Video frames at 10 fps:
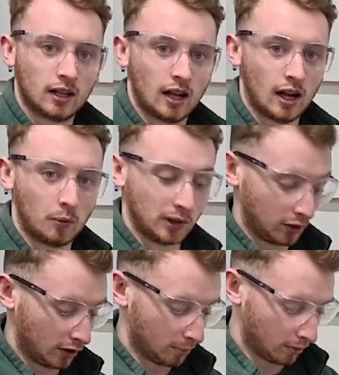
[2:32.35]
when you
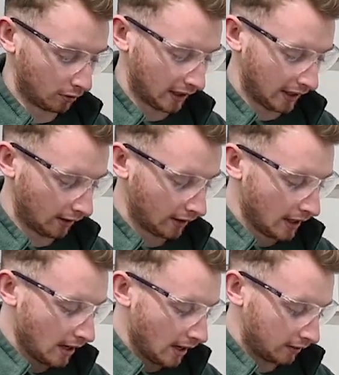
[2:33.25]
do pour it in.
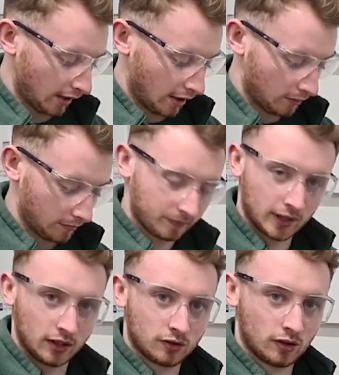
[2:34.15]
So the
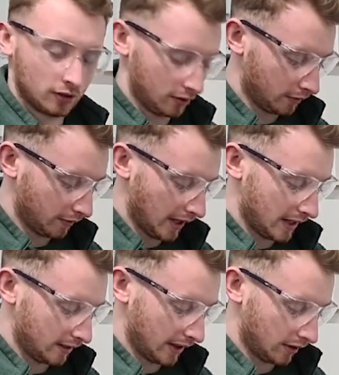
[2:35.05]
instructions of
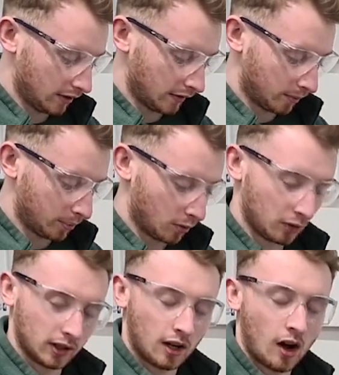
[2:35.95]
this is you have to pour
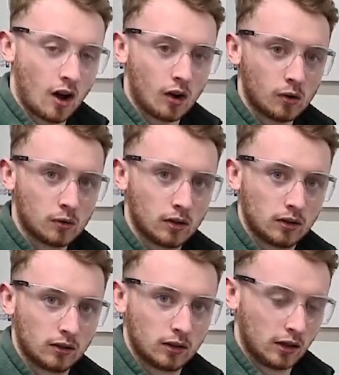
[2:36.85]
in the whole
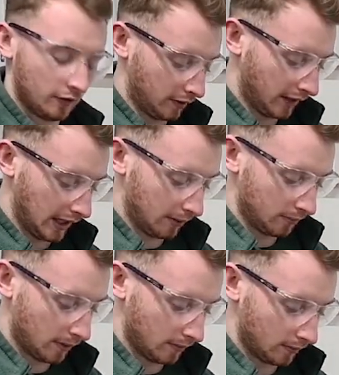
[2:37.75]
of
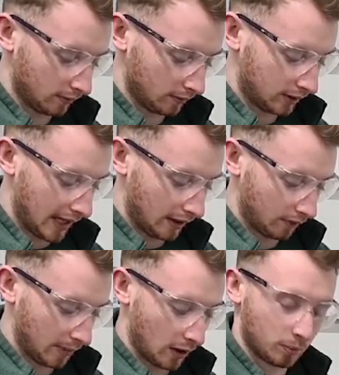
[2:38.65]
the tin of the
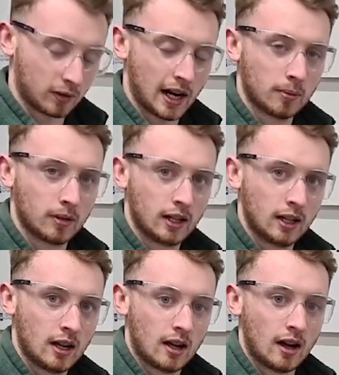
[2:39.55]
metal prep,
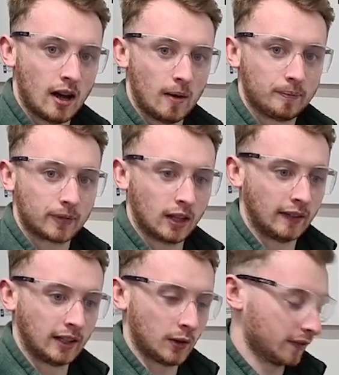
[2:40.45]
and
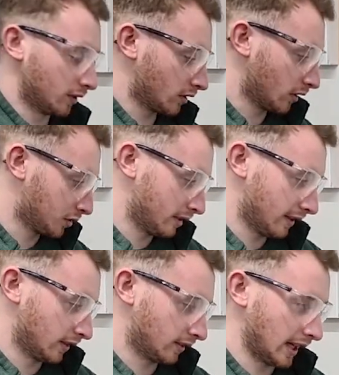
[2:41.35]
then you have to slosh it
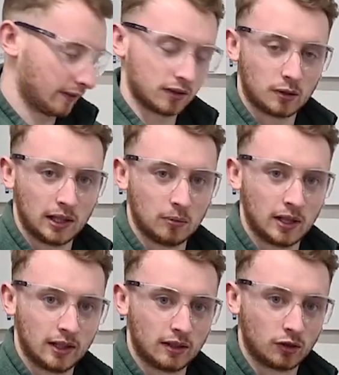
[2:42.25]
around the tank for 20
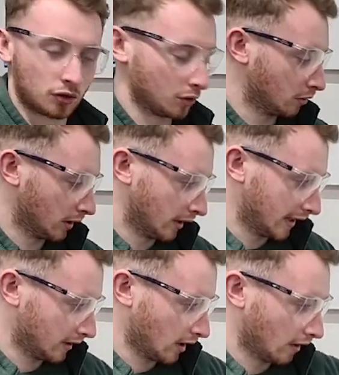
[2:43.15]
minutes, ensuring that
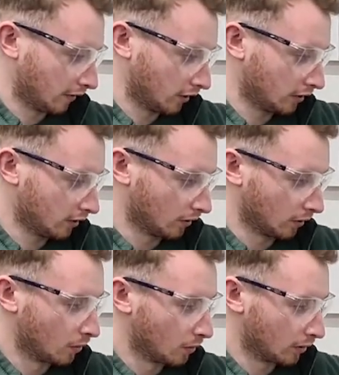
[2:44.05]
it's covered
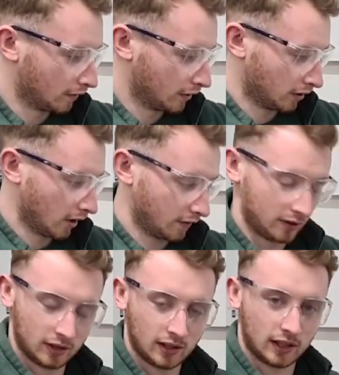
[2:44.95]
all of the
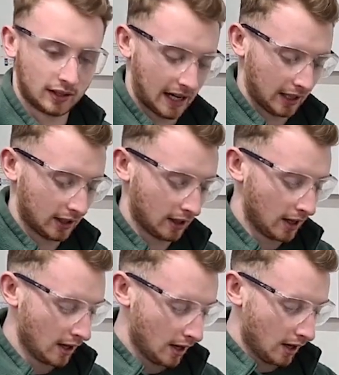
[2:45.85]
surfaces in the tank.
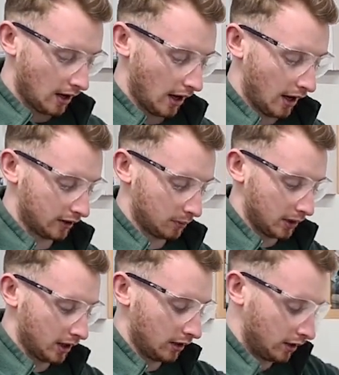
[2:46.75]
So we're
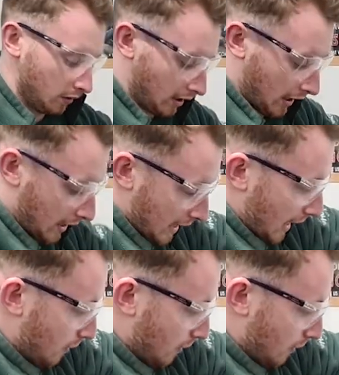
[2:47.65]
going to do that now.